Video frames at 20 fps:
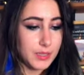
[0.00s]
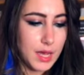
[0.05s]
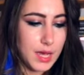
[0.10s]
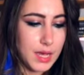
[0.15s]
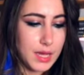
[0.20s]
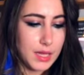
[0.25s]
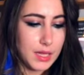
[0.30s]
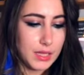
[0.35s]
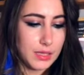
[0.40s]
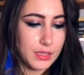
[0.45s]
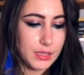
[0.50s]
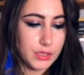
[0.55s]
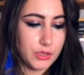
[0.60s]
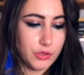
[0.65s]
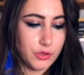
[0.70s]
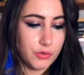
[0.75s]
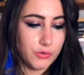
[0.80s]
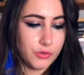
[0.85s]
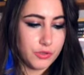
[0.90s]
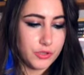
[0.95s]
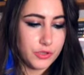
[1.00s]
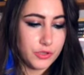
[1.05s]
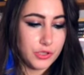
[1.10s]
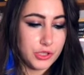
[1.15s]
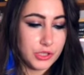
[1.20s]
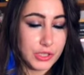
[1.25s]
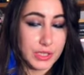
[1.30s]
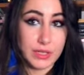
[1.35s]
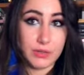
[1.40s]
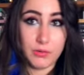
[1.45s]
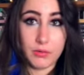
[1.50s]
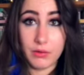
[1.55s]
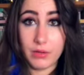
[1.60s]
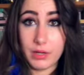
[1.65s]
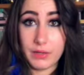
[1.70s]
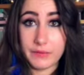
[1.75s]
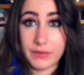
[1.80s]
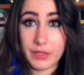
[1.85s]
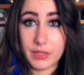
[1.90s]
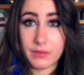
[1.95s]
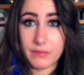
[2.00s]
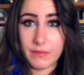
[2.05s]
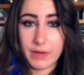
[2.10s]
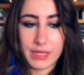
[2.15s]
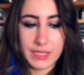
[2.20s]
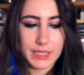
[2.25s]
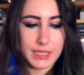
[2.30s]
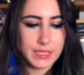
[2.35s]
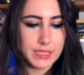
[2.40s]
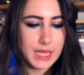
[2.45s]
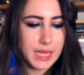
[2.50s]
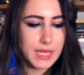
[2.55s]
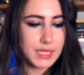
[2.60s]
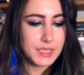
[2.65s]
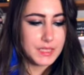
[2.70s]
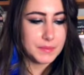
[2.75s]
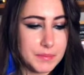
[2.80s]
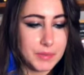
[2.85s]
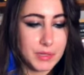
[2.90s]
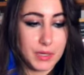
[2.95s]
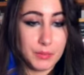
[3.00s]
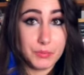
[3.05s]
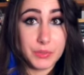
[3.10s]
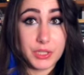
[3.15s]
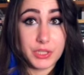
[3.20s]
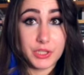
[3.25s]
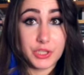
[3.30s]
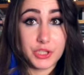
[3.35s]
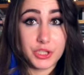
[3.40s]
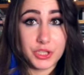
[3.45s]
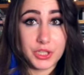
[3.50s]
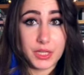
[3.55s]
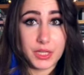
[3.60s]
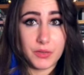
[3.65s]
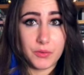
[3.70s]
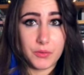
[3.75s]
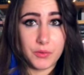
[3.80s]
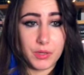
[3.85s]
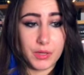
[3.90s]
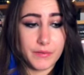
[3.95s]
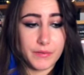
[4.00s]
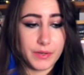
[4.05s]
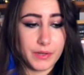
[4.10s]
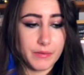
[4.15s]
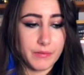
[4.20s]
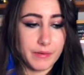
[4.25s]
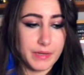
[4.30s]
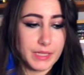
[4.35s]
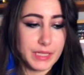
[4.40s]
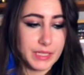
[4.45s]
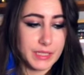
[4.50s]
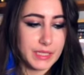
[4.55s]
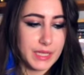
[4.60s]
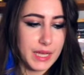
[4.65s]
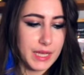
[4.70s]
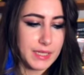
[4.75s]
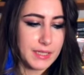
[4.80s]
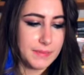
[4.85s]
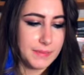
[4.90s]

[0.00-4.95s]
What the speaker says: and not to shit all over her reading taste, but I'm gonna shit all over her reading taste